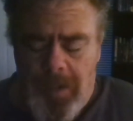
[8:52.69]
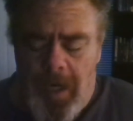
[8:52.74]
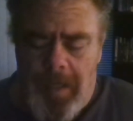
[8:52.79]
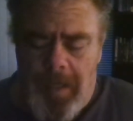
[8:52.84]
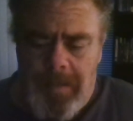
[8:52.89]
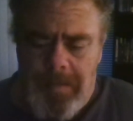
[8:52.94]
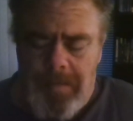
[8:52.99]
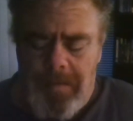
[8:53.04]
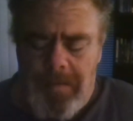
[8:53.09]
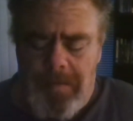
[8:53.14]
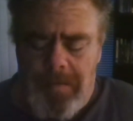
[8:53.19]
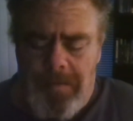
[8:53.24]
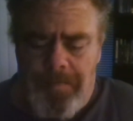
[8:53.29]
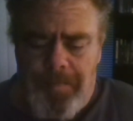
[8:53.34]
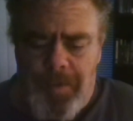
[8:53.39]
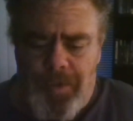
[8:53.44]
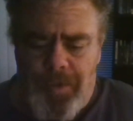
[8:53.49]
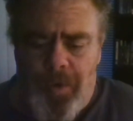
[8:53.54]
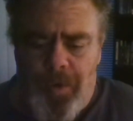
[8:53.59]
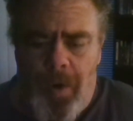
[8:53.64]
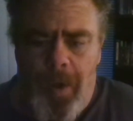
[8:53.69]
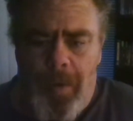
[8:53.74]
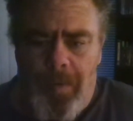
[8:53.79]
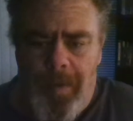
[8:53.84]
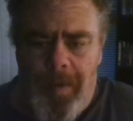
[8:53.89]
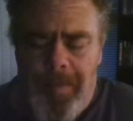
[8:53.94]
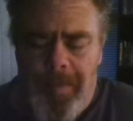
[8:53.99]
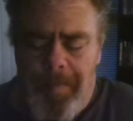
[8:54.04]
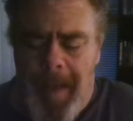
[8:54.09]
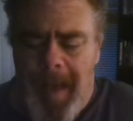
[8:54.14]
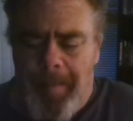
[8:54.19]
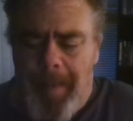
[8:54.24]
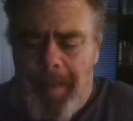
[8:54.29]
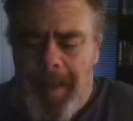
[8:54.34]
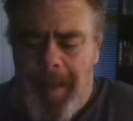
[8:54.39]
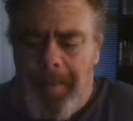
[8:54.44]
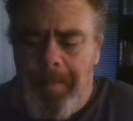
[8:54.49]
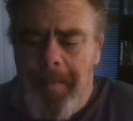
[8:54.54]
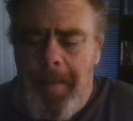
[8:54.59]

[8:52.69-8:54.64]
on patrol with Batman,